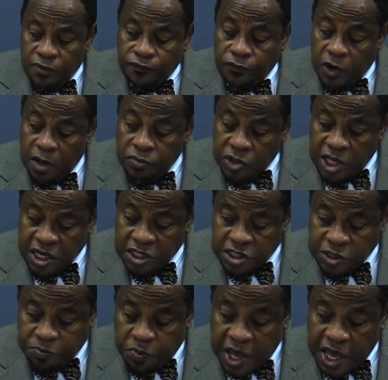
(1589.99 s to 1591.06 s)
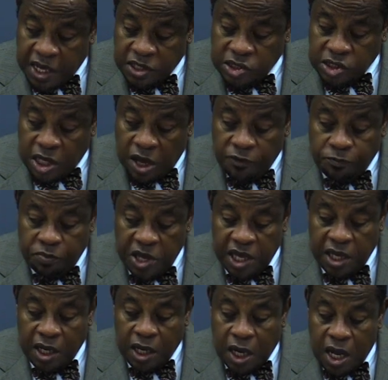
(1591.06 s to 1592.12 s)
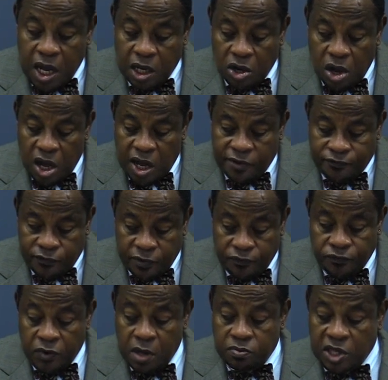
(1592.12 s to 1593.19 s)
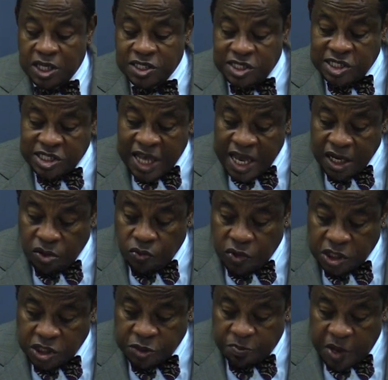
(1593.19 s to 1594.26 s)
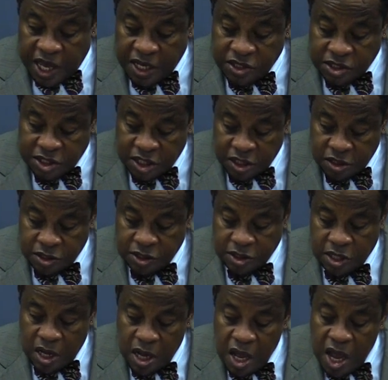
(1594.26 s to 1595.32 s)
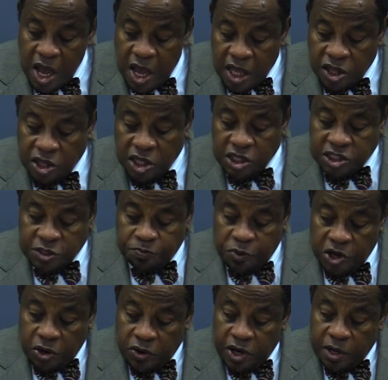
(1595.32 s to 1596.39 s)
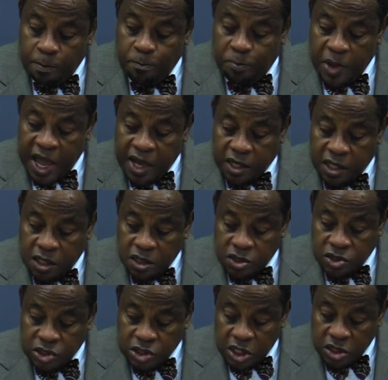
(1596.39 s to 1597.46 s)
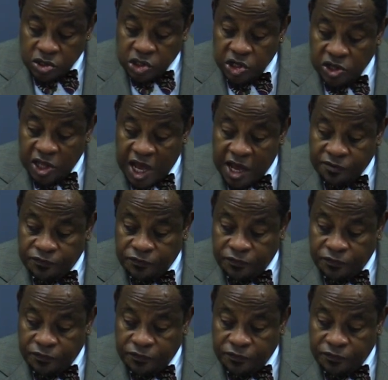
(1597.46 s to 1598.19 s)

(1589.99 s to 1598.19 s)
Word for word: From this space of being cut off from the sacred spaces, the Spirit beckons to that